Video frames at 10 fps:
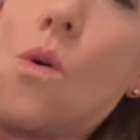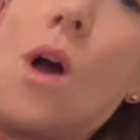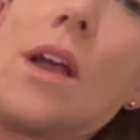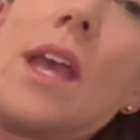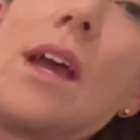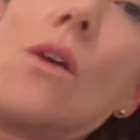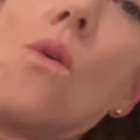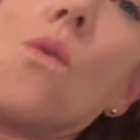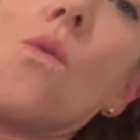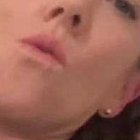Again,
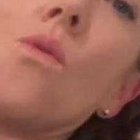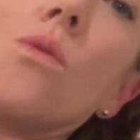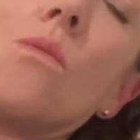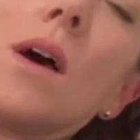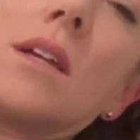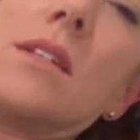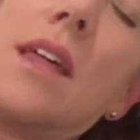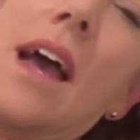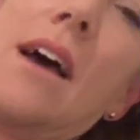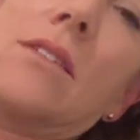all the way to
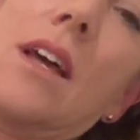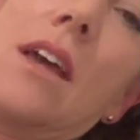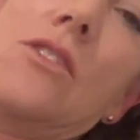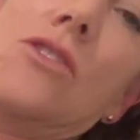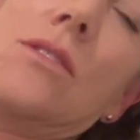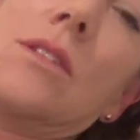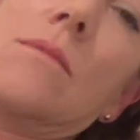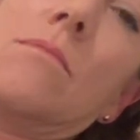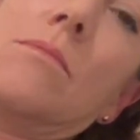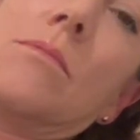the outer edges.
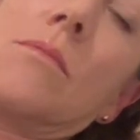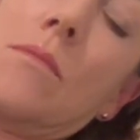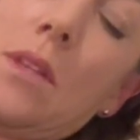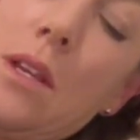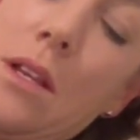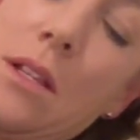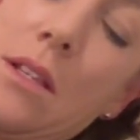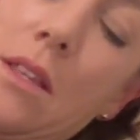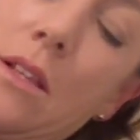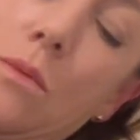
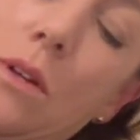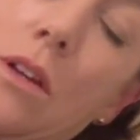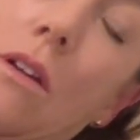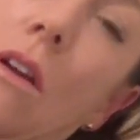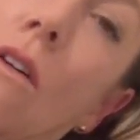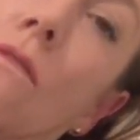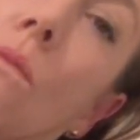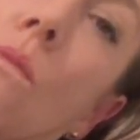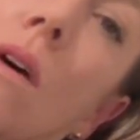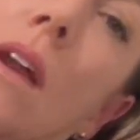So this one, you're going to go
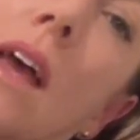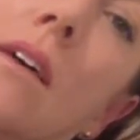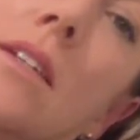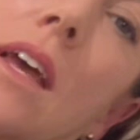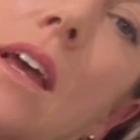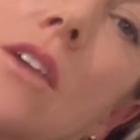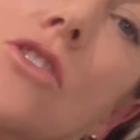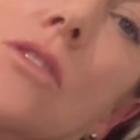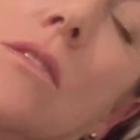from one outer edge,